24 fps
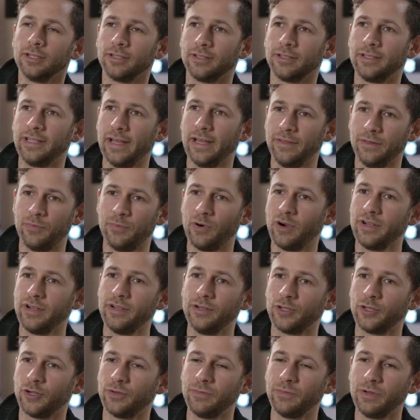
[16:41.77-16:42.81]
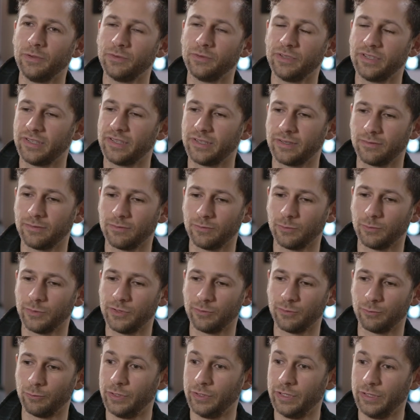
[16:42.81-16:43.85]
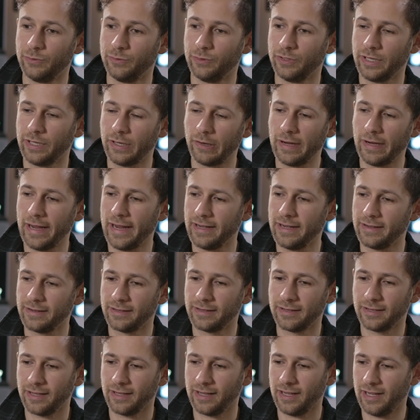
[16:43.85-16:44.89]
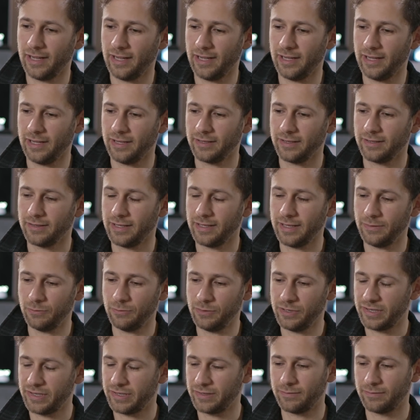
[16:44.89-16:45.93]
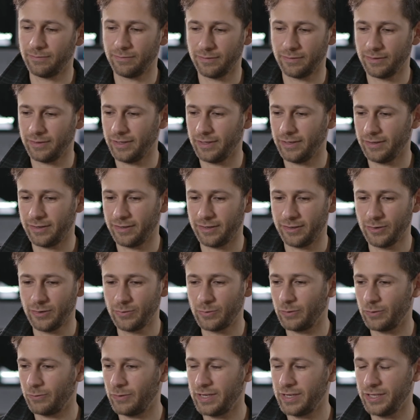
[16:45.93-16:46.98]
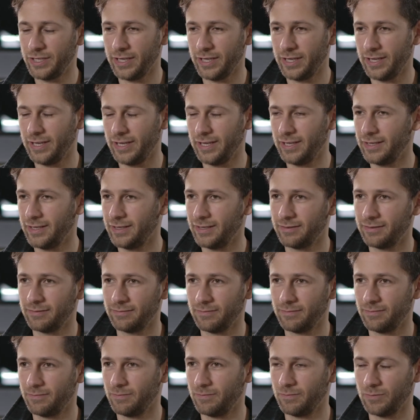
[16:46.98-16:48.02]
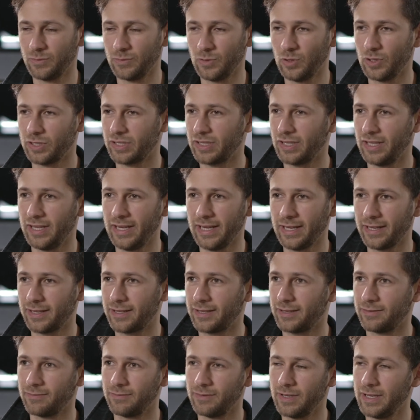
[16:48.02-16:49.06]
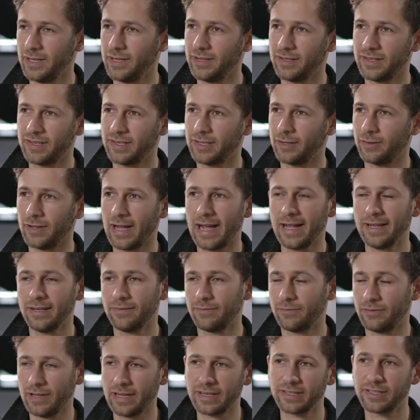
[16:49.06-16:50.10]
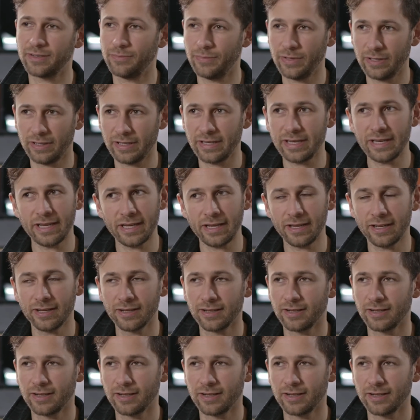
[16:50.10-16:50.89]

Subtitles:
Yeah, the part you showed me was really, really great. It was super rigid, looked like it still had flexibility,